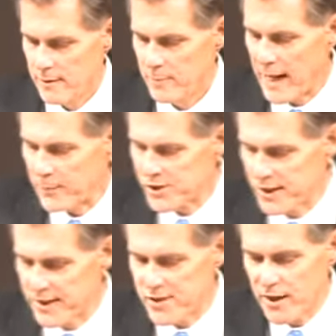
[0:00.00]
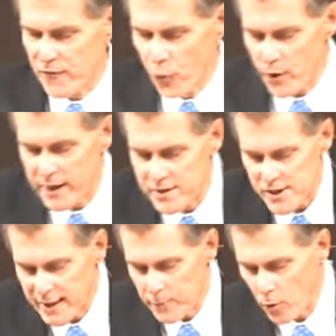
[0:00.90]
The Bible says, therefore, he
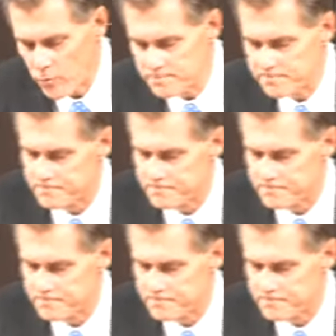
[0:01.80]
is able